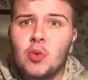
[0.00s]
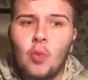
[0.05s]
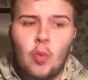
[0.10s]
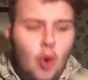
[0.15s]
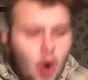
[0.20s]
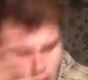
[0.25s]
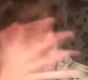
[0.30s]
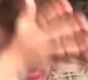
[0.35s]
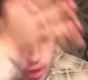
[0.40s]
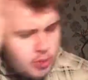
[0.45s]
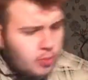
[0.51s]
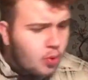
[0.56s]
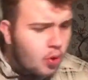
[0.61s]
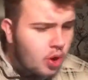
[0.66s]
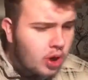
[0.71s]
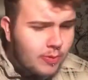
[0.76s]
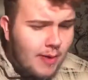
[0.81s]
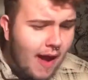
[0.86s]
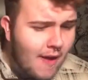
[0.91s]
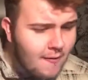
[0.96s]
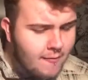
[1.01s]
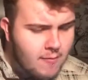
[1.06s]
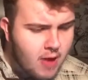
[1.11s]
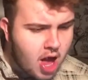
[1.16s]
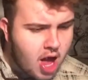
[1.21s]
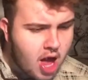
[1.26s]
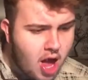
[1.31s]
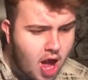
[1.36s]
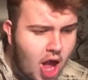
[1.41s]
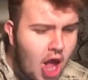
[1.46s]
Why would you walk away from
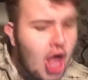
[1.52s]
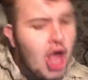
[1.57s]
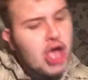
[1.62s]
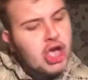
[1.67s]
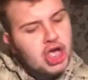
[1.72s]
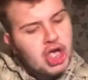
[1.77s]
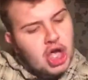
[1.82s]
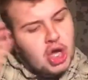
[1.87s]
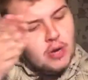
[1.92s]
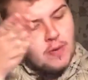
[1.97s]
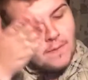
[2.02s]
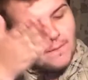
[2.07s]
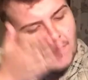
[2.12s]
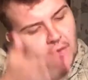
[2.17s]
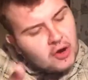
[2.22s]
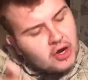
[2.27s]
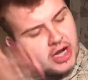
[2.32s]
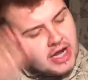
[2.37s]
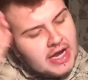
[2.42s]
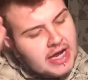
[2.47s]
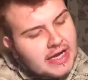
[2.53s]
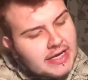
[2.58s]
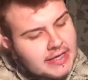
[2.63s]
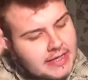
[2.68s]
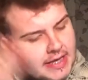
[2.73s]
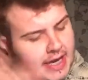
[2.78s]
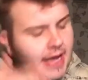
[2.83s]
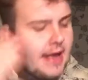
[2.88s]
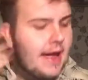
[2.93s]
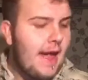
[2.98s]
her? You
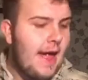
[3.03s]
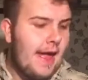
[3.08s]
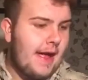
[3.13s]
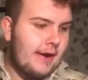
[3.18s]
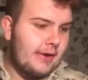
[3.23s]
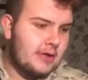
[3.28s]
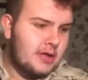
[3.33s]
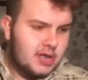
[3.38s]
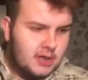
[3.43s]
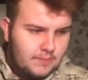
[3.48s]
fucking dickhead.